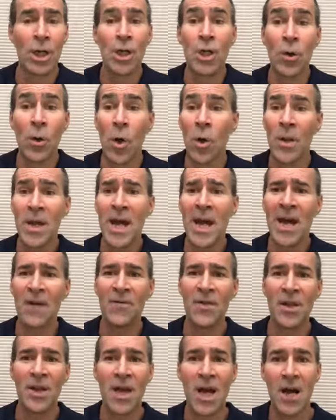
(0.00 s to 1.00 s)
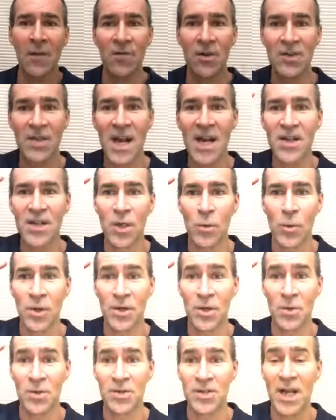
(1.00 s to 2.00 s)
you're only having the conversation
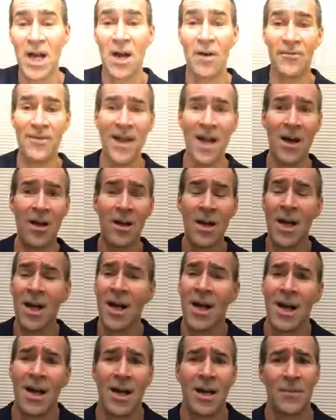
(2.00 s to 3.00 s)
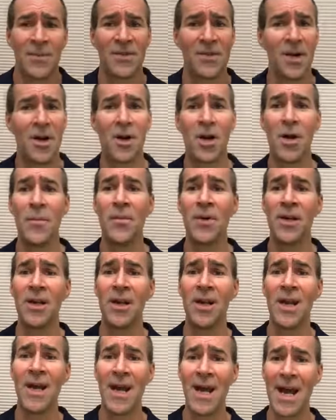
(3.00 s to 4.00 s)
with yourself. Now, I'm sorry,
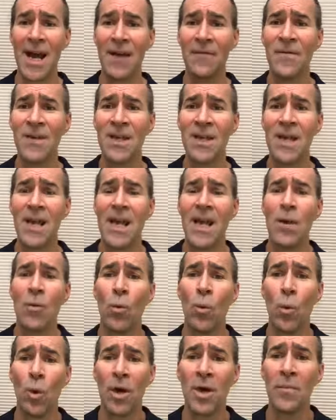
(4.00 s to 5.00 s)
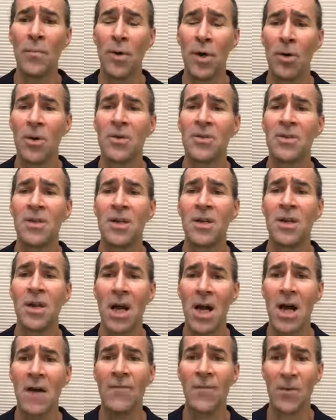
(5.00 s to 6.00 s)
but Having one-person
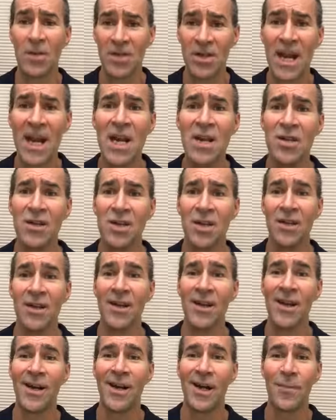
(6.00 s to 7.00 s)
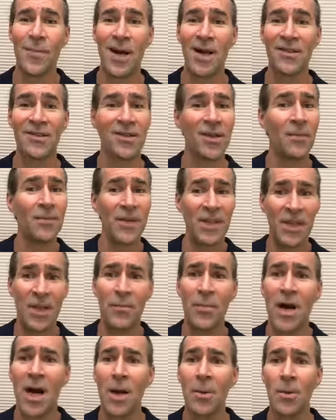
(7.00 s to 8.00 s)
conversation about something
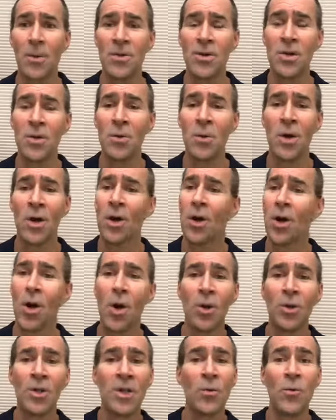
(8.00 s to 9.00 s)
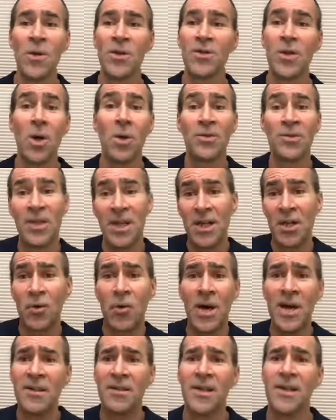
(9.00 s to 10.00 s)
that bothers you only results in
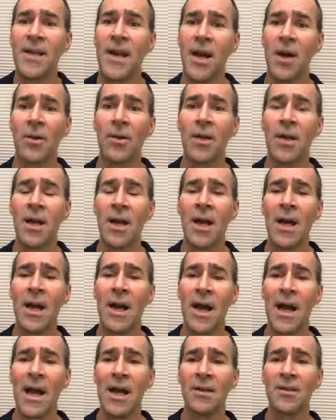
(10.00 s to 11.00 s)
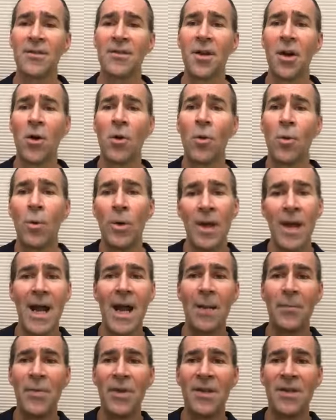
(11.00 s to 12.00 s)
crazy town. And so what
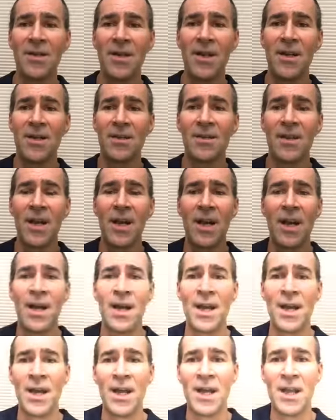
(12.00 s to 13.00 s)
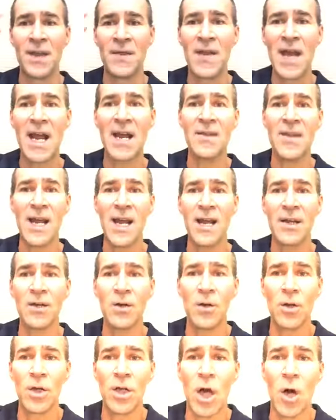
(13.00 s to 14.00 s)
happens is they
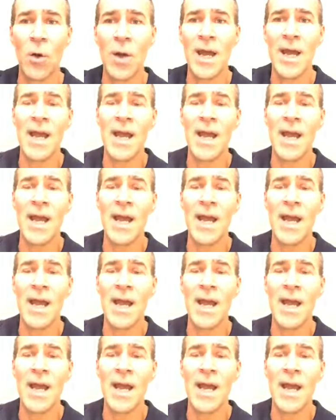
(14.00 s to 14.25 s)
then go